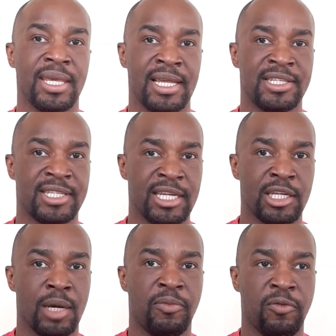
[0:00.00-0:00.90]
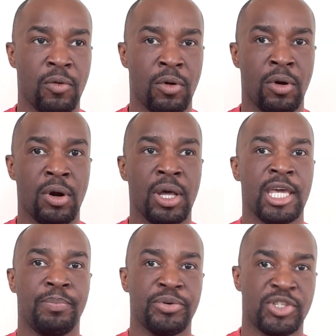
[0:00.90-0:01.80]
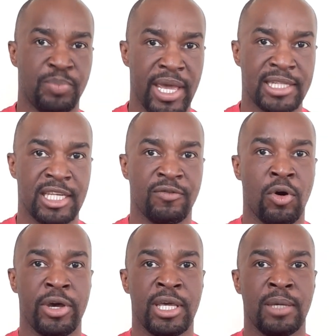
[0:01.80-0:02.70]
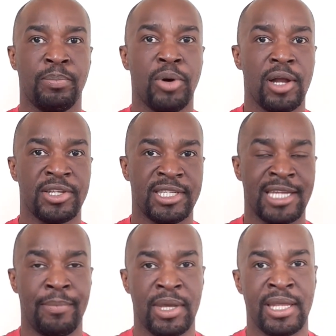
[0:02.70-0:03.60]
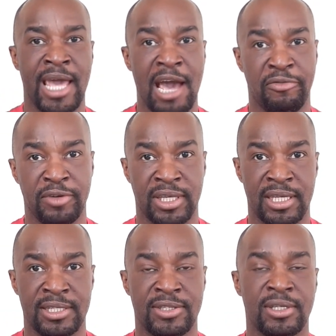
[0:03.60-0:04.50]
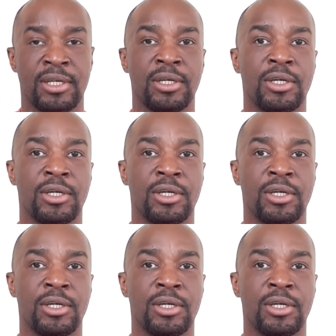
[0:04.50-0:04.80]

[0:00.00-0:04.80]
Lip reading: and standing up for a perspective or a policy that many Africans